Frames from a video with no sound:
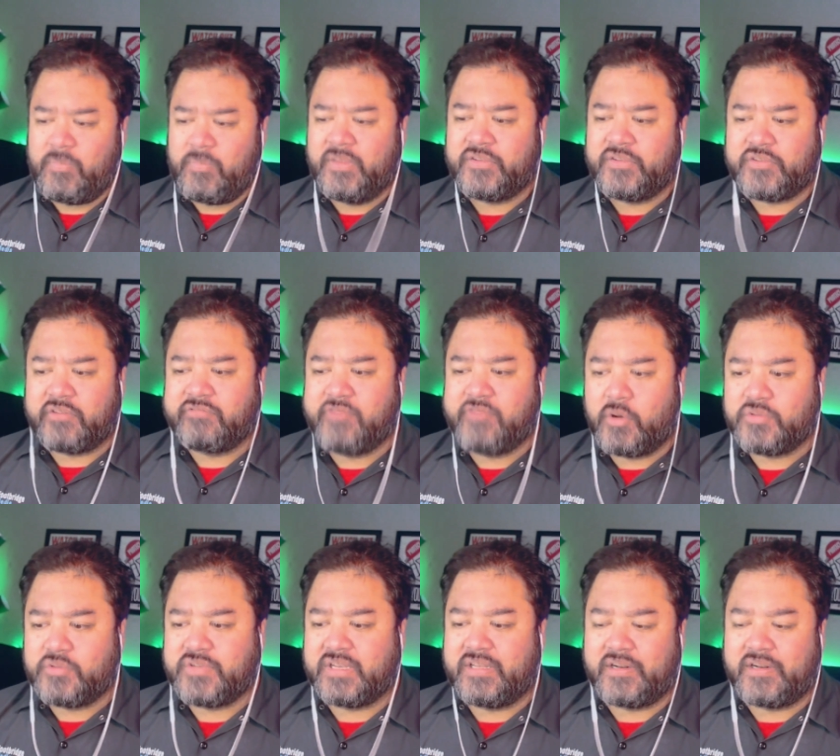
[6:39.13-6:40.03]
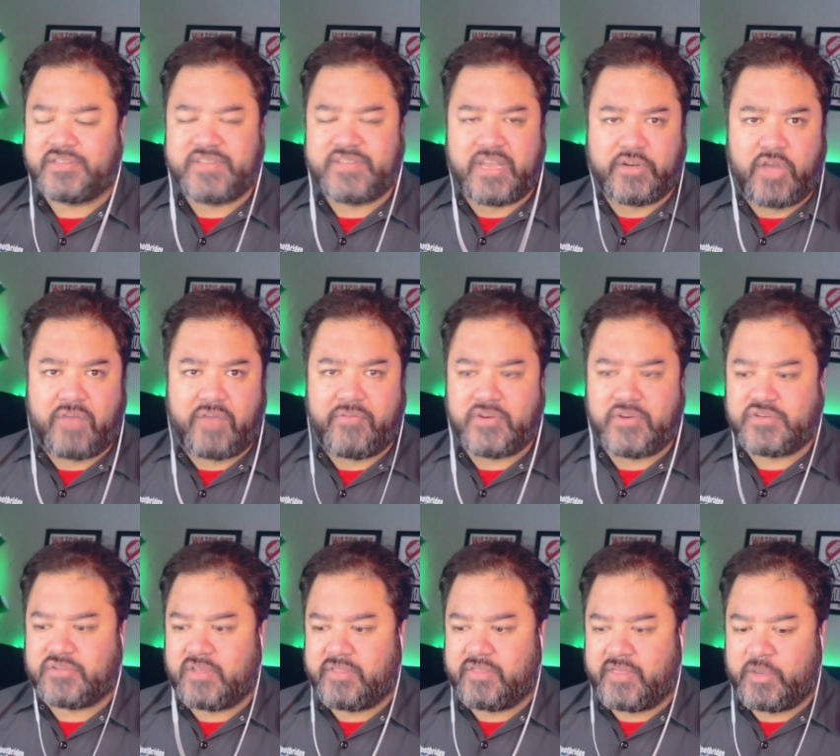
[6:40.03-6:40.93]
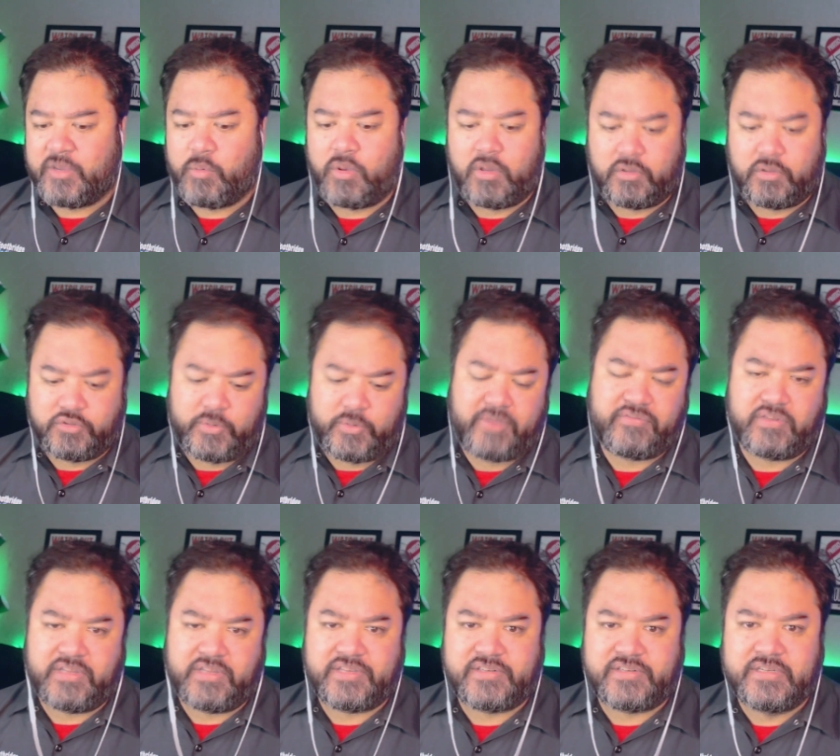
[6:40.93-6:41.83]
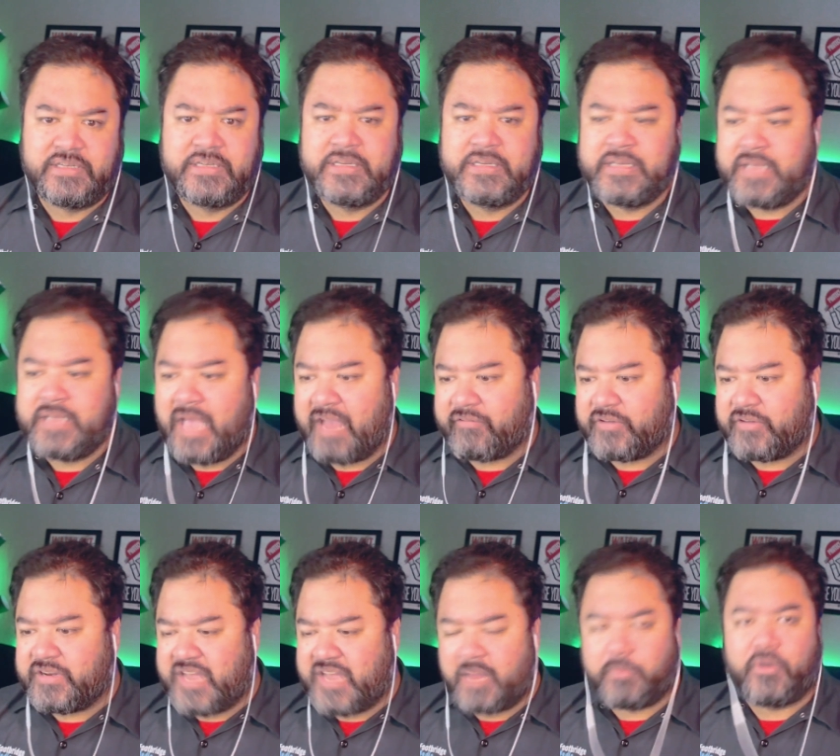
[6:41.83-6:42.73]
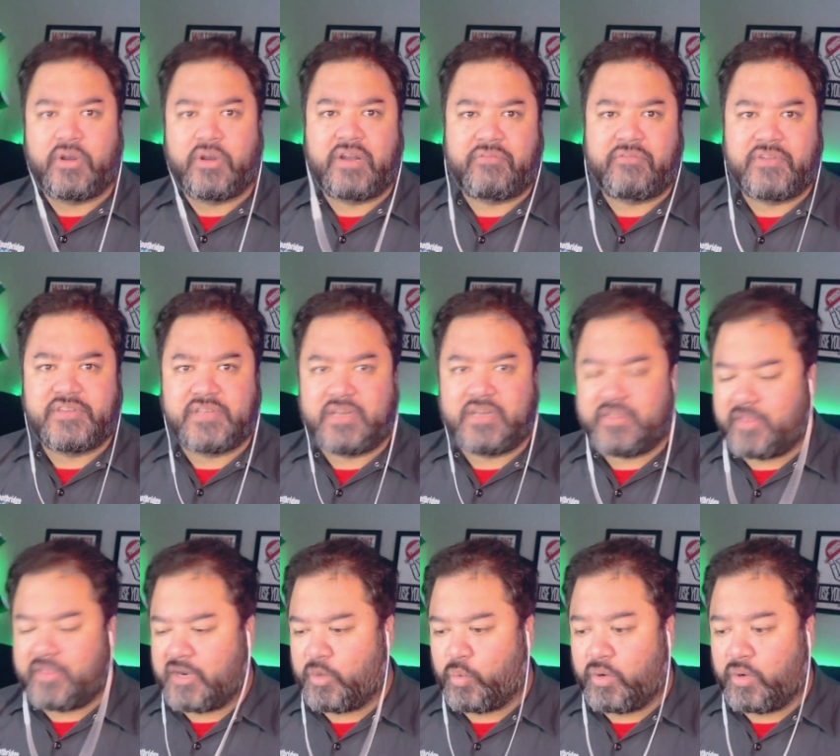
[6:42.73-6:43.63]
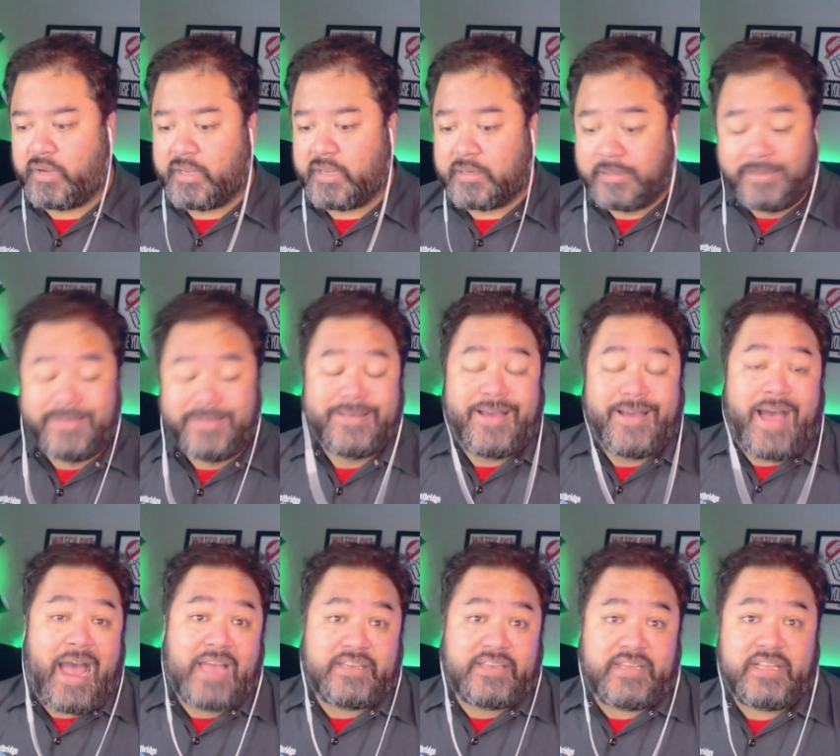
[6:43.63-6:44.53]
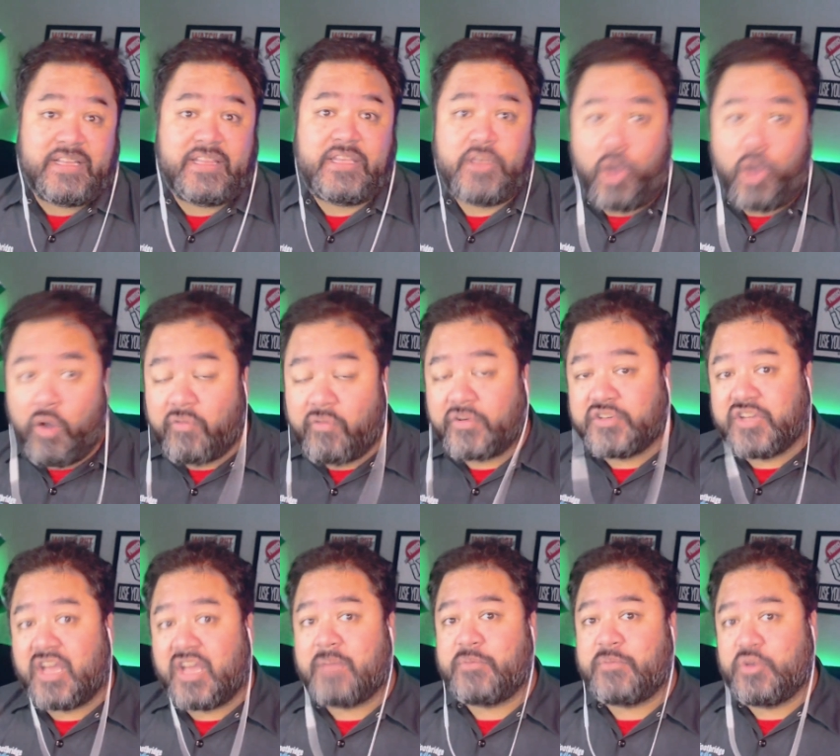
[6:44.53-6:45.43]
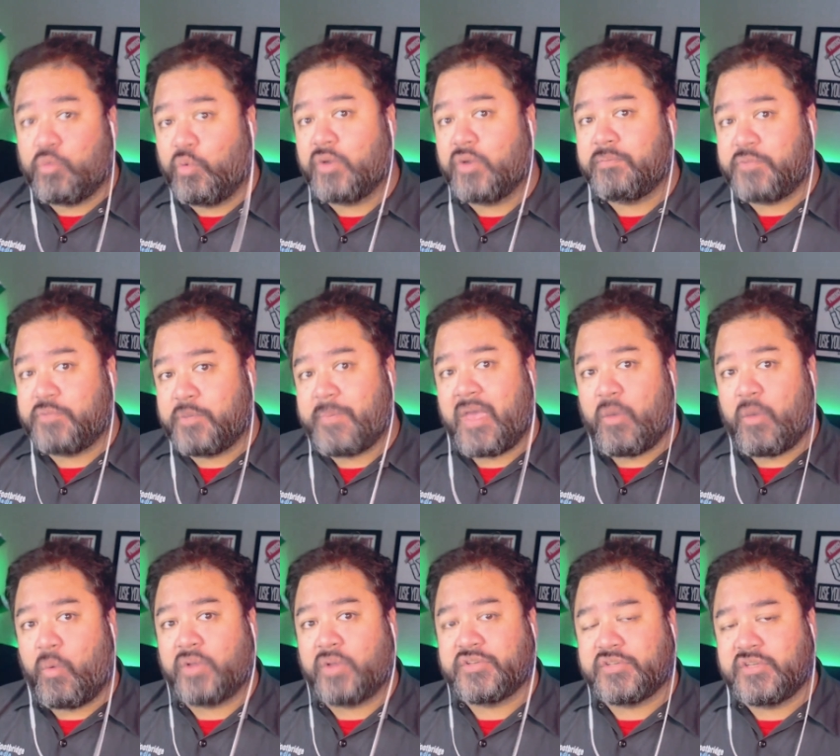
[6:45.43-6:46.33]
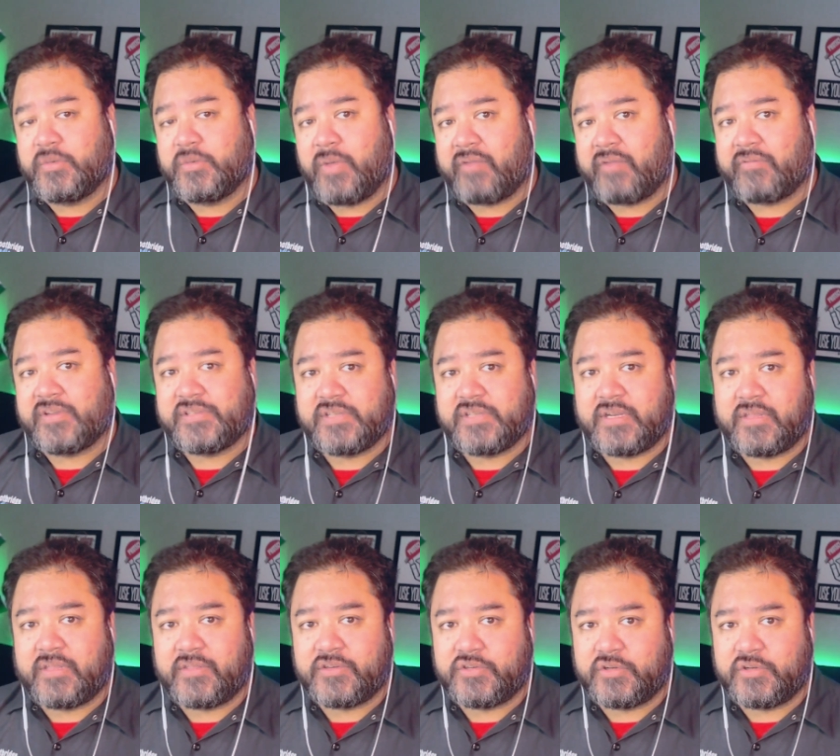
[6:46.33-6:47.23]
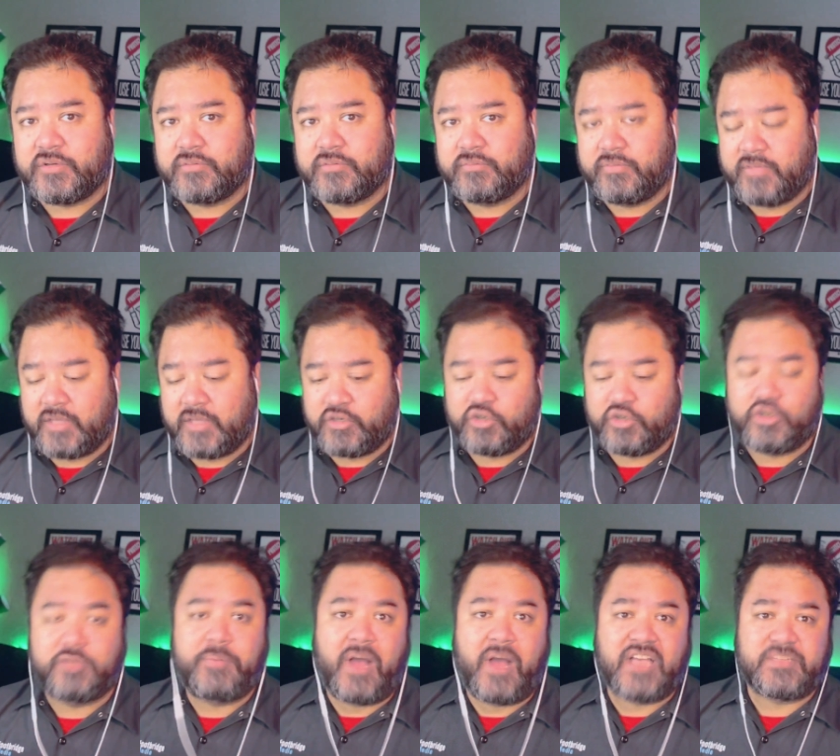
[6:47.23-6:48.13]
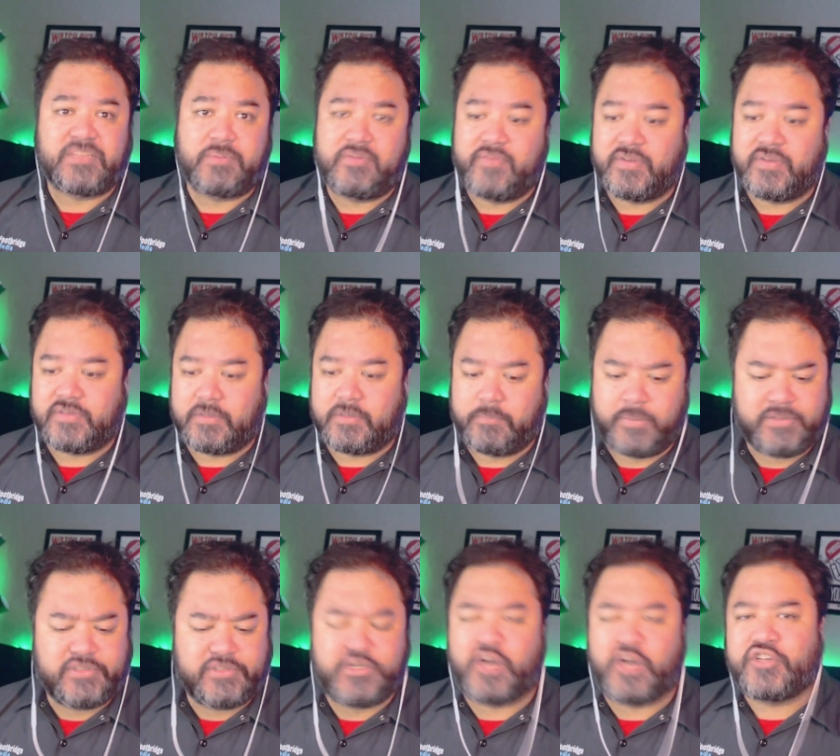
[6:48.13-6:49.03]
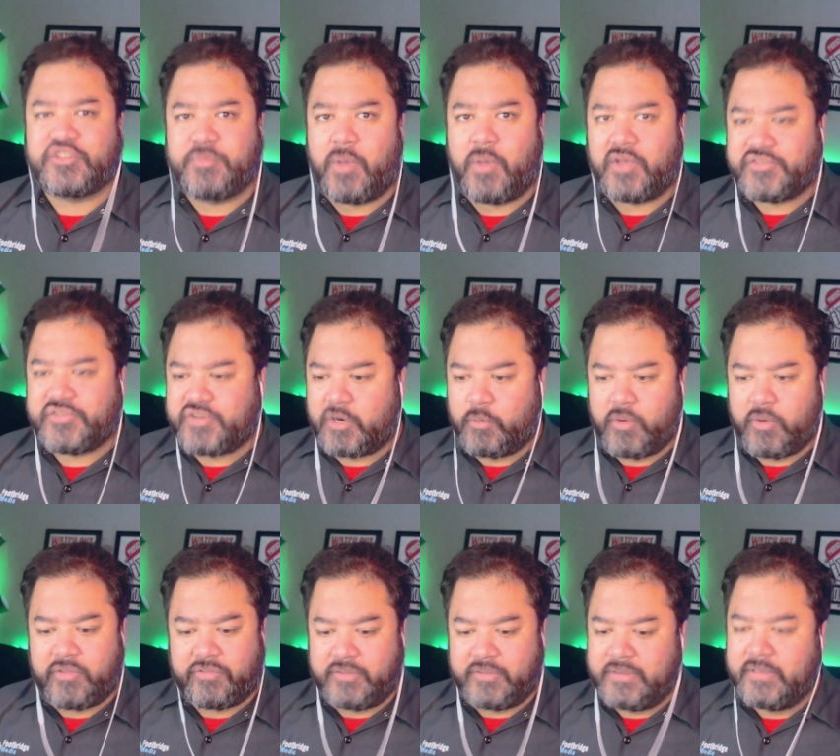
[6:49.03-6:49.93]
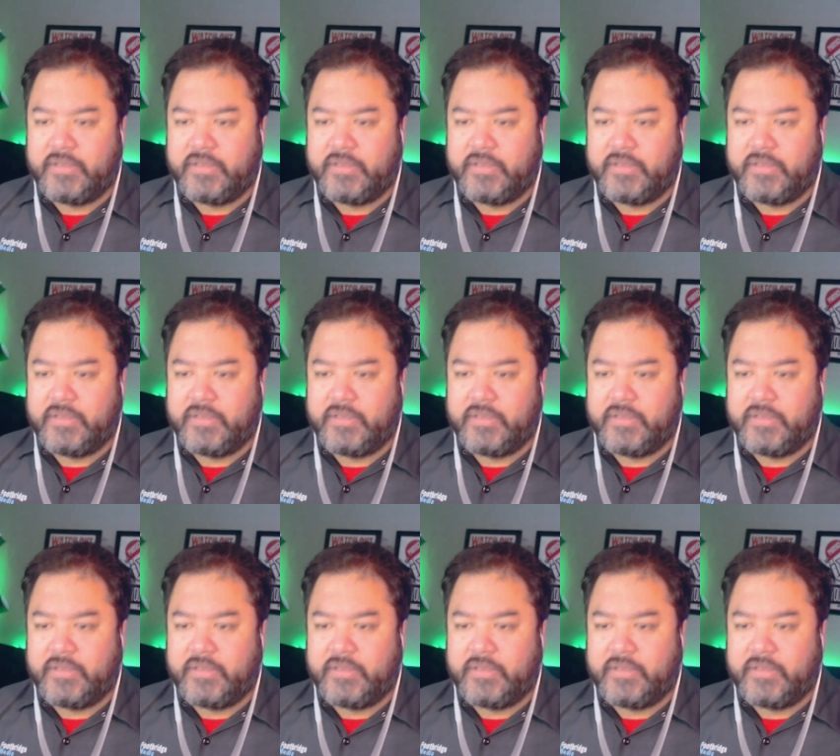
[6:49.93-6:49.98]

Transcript: Some folks get a little standoffish and they think, well, do I have to list every neighborhood, every city that I work in? Ideally, over time, you would you may want to do every city that you that you could possibly visit. But start small, start with